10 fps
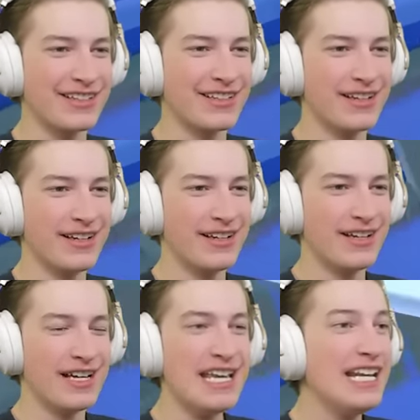
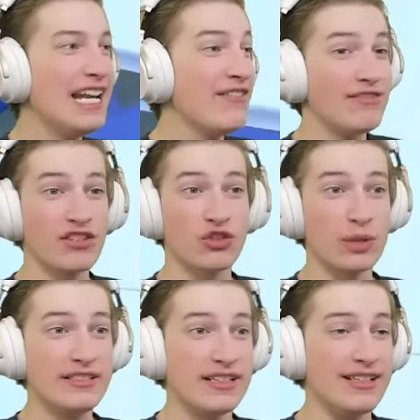He didn't even have to
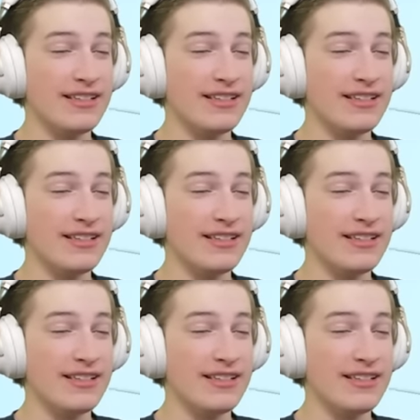360